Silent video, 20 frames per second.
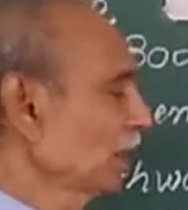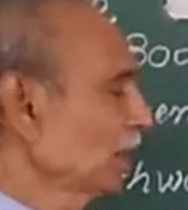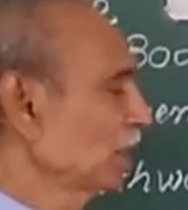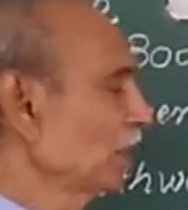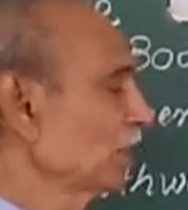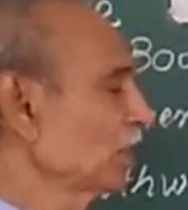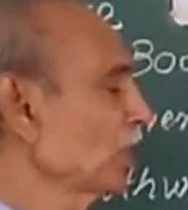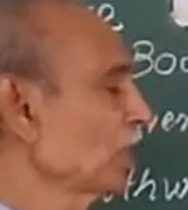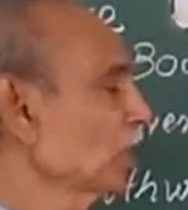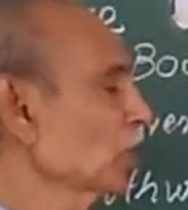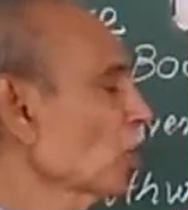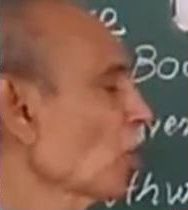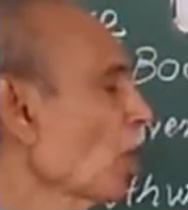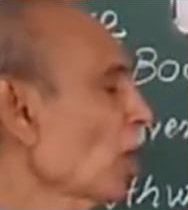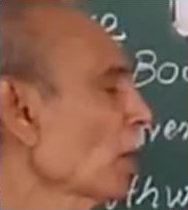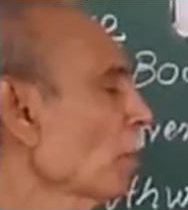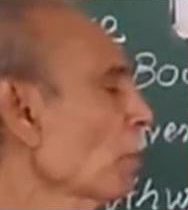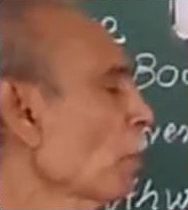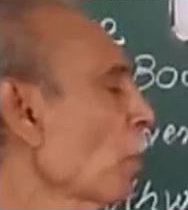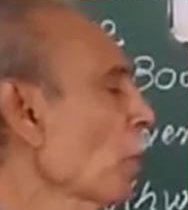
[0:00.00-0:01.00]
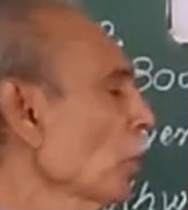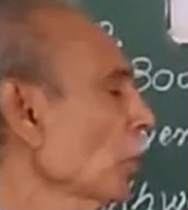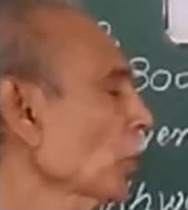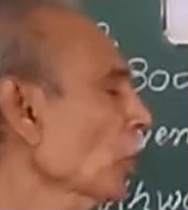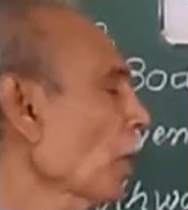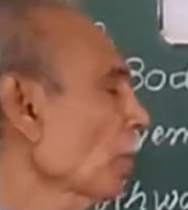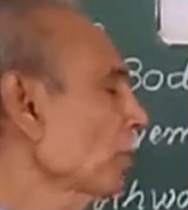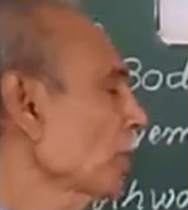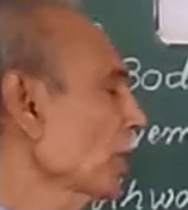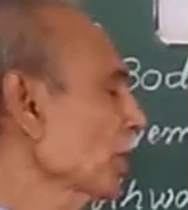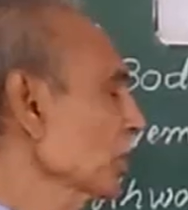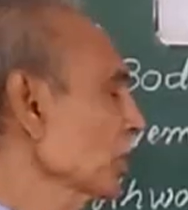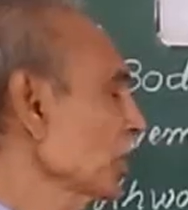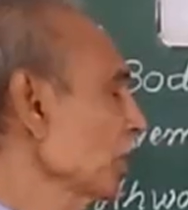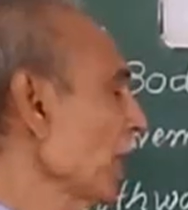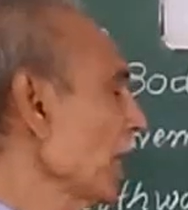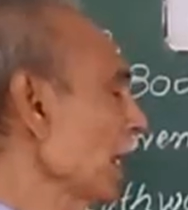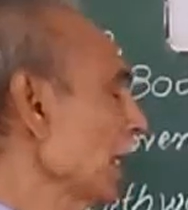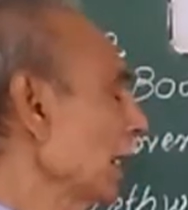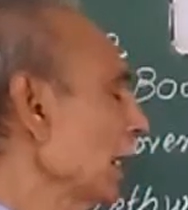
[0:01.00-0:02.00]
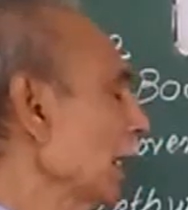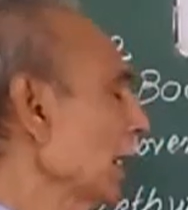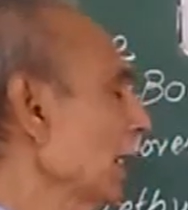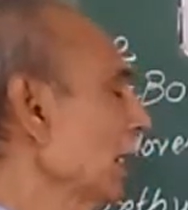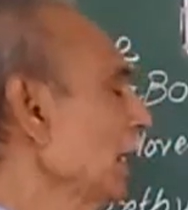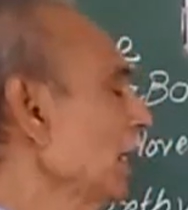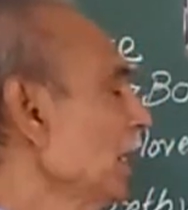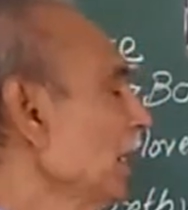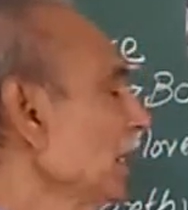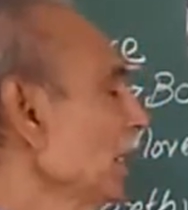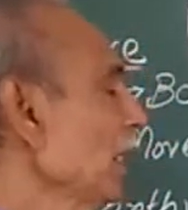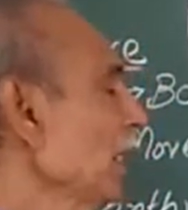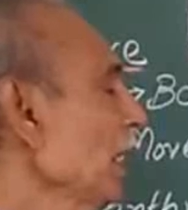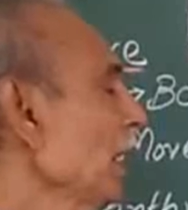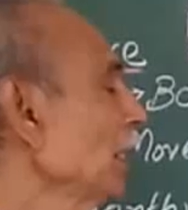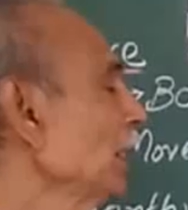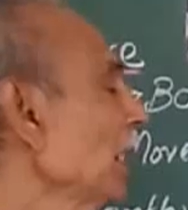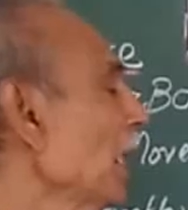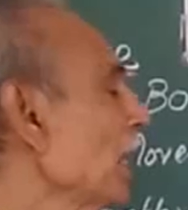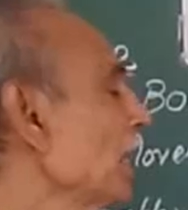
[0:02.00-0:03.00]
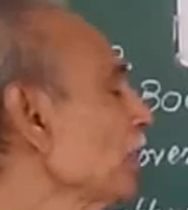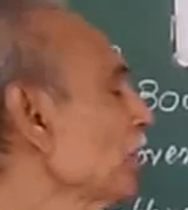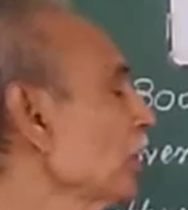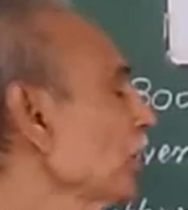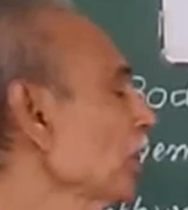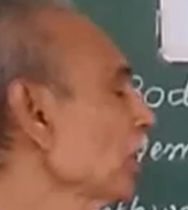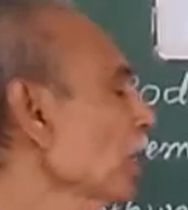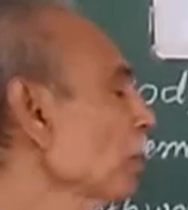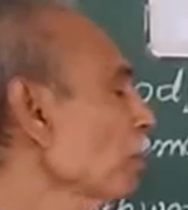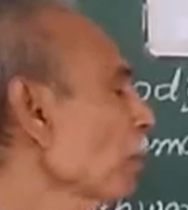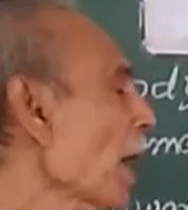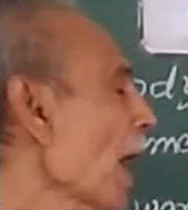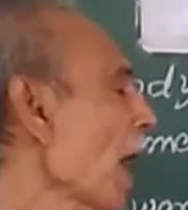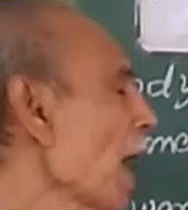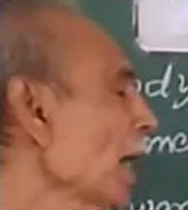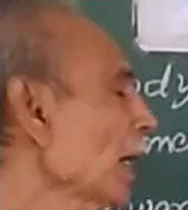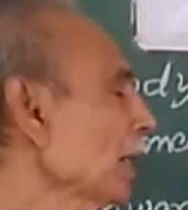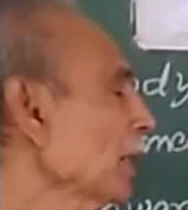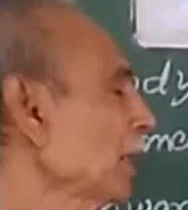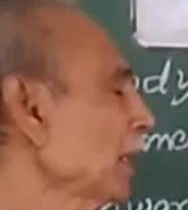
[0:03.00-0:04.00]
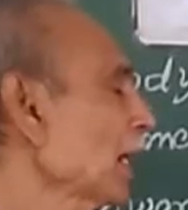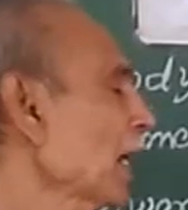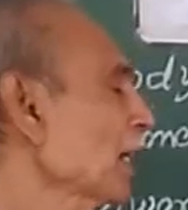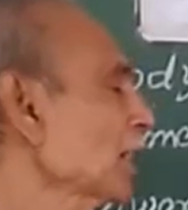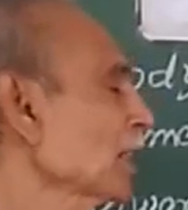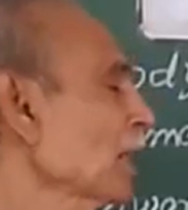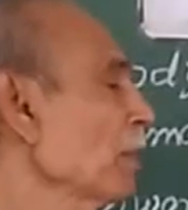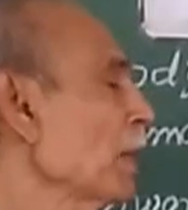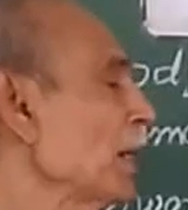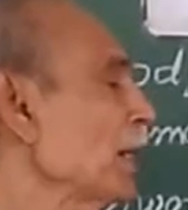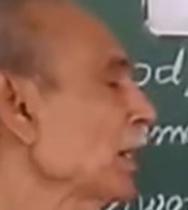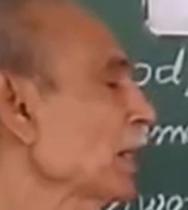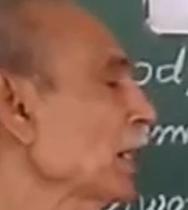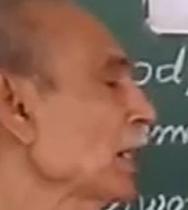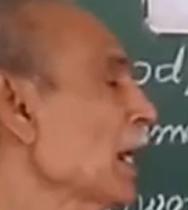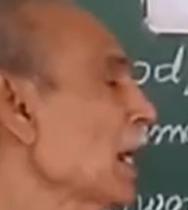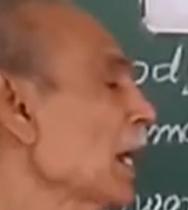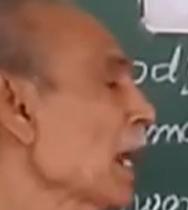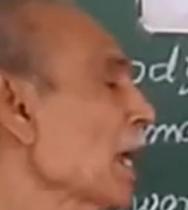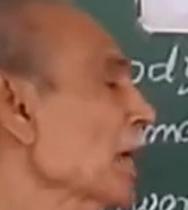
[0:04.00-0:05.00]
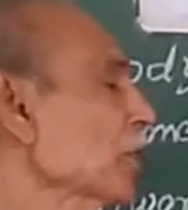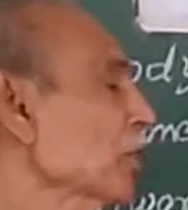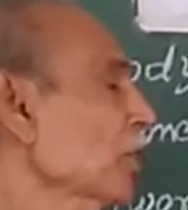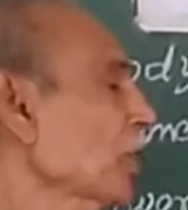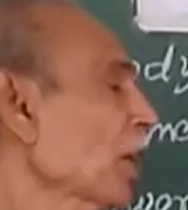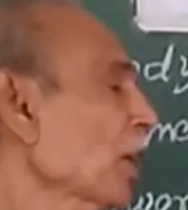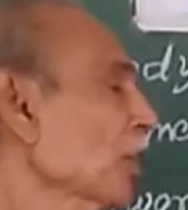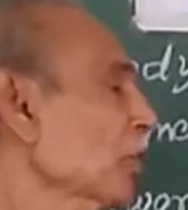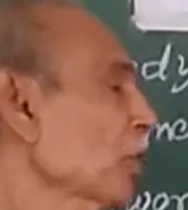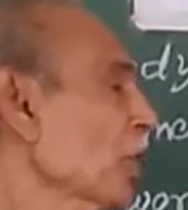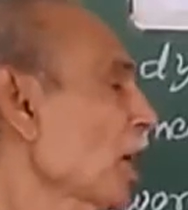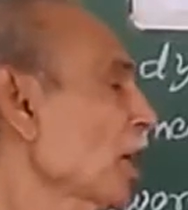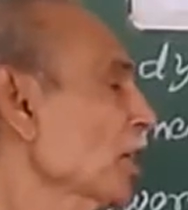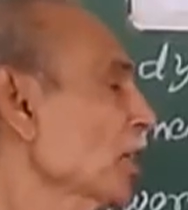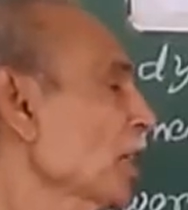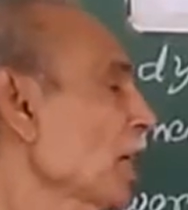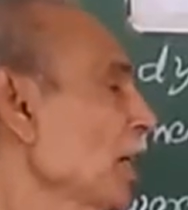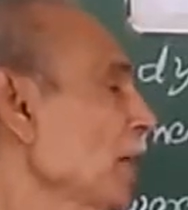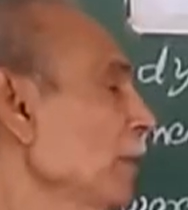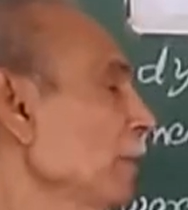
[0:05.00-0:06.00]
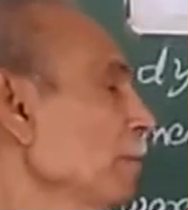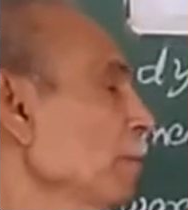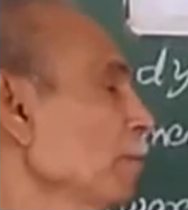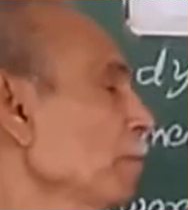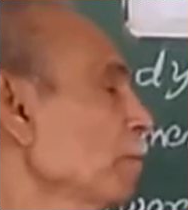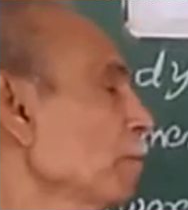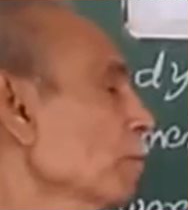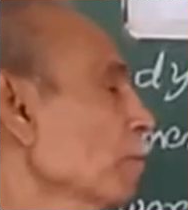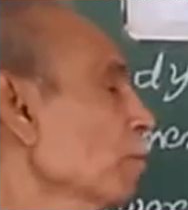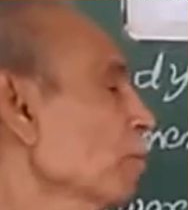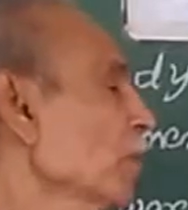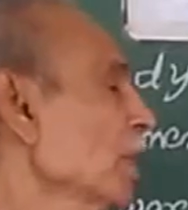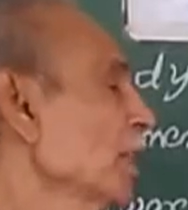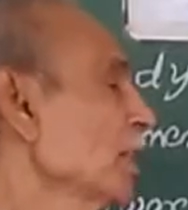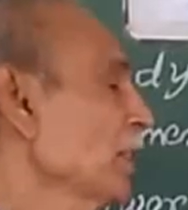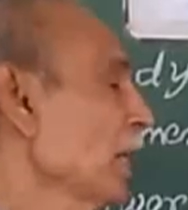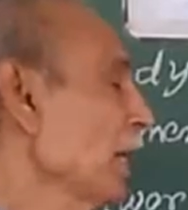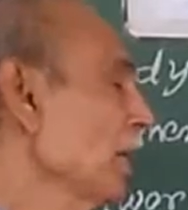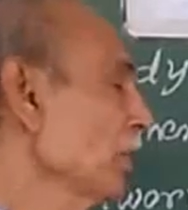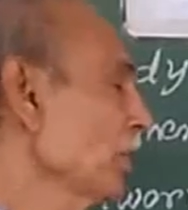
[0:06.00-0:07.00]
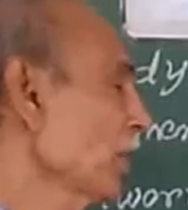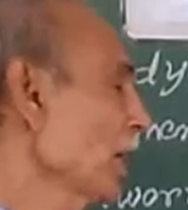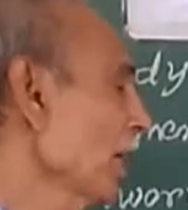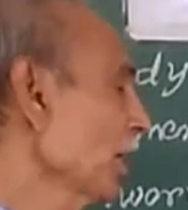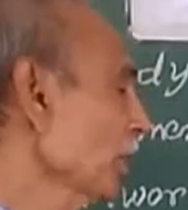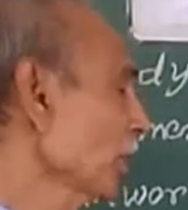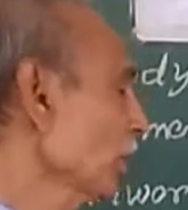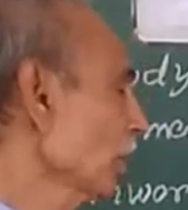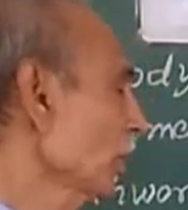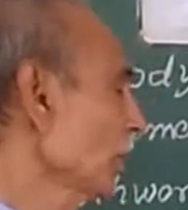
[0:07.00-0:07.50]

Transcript: This is called foot of the snail. And the anterior part, there are some antenna-like structures and sensors.